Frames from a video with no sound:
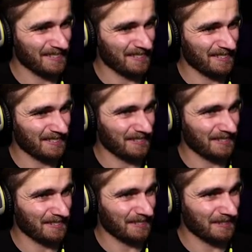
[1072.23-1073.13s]

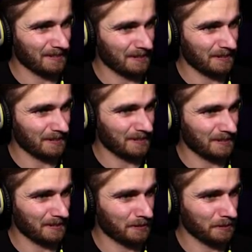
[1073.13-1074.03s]

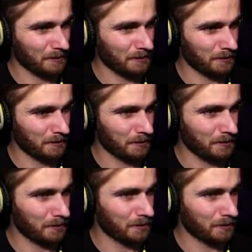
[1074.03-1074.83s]
Nobody speaks.